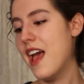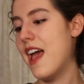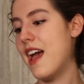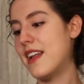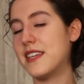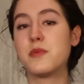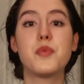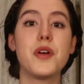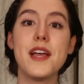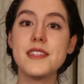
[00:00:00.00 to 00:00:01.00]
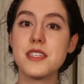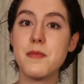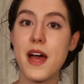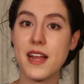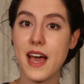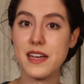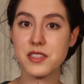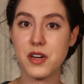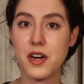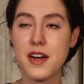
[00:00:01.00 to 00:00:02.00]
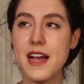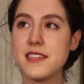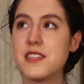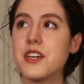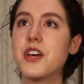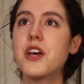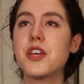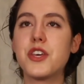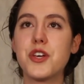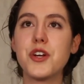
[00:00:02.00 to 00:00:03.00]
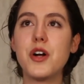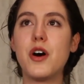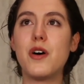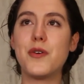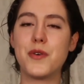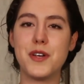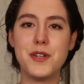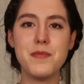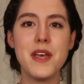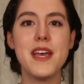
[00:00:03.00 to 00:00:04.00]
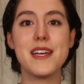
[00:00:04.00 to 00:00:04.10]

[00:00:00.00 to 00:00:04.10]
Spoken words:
and it's praised in Madagascar as the cure-all oil.